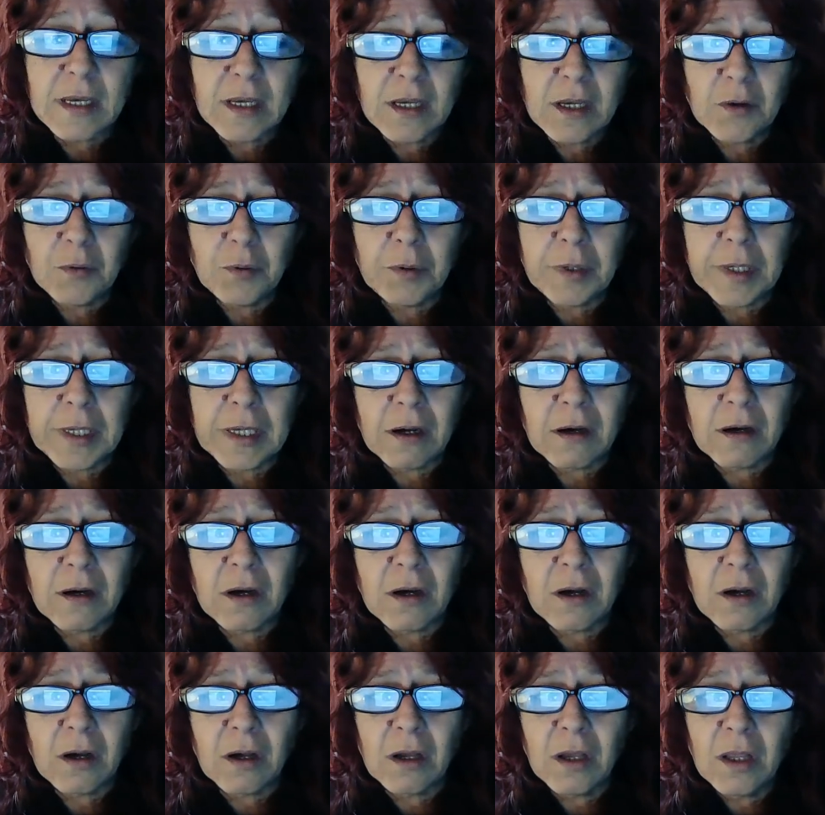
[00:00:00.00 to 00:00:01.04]
We
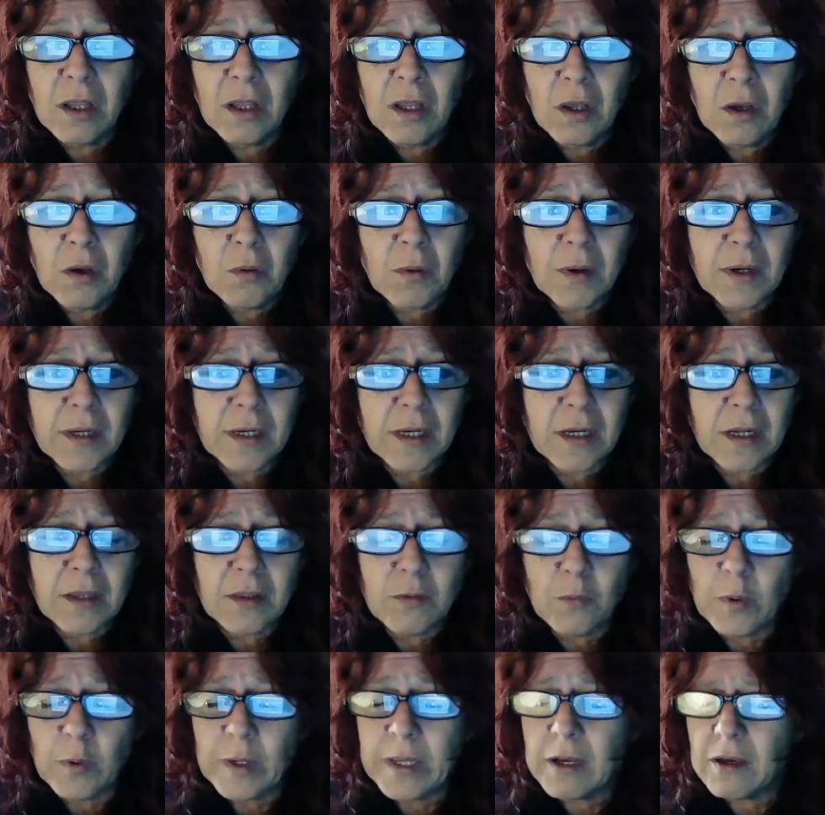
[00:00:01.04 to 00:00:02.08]
are
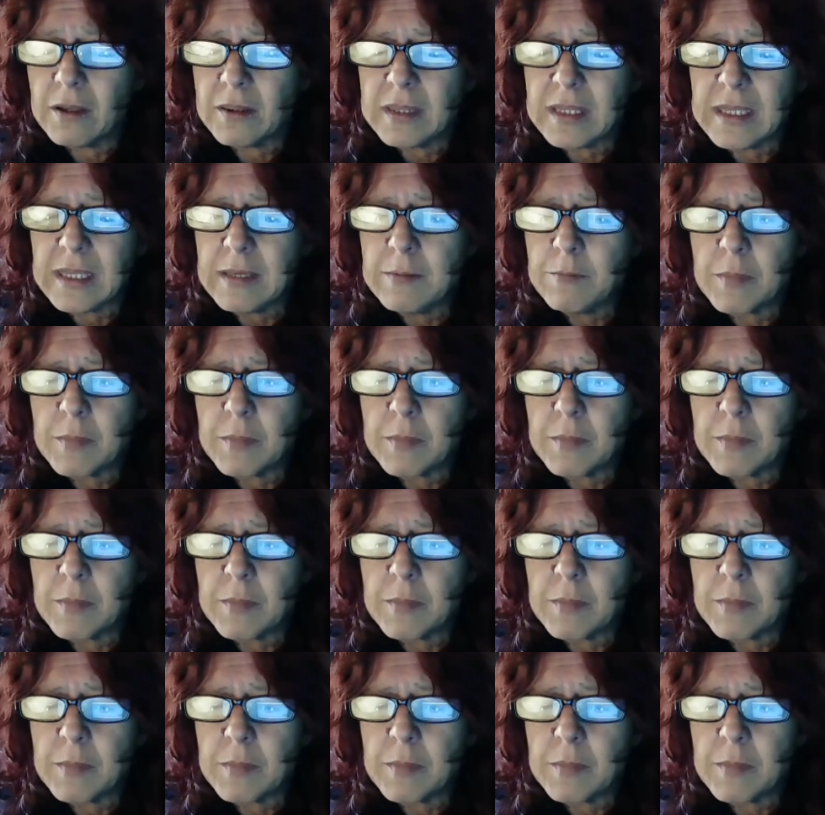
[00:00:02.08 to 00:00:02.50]
the